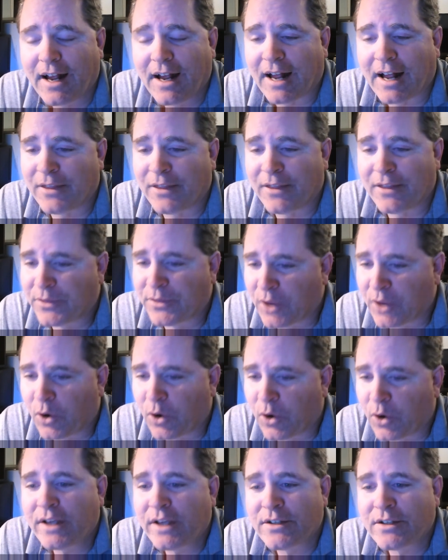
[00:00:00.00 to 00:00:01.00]
And
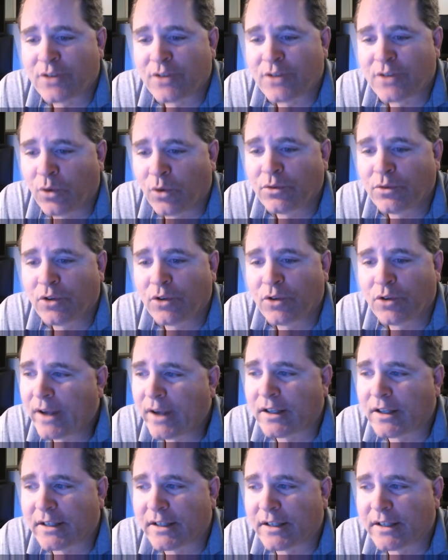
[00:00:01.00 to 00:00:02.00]
though his own
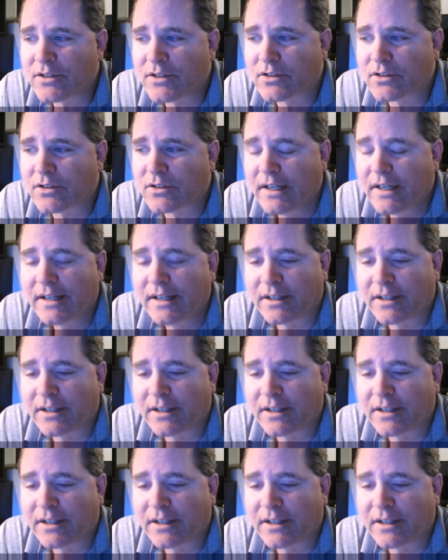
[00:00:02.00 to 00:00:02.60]
loyalists